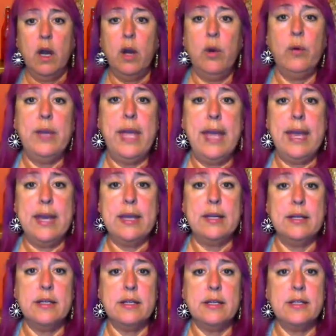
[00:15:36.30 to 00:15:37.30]
Okay,
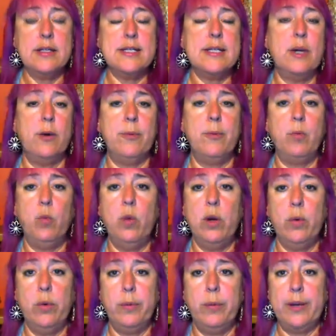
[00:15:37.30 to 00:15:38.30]
so
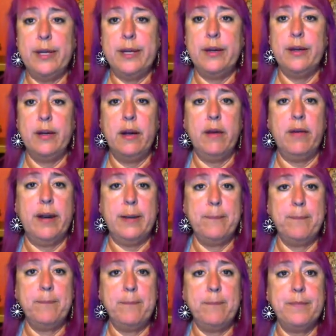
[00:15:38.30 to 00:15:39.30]
where were we? All right,
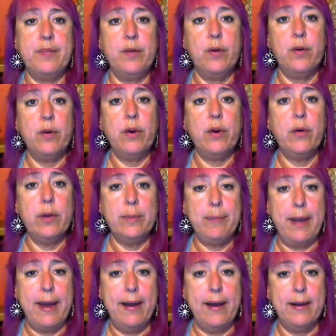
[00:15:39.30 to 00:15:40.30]
so going
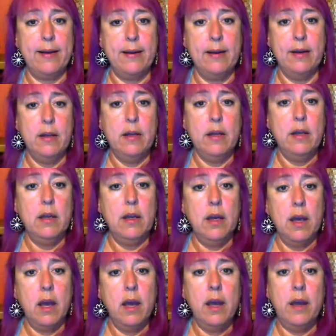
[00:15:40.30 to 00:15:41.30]
back,
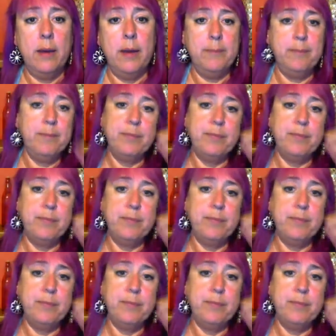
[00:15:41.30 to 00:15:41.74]
how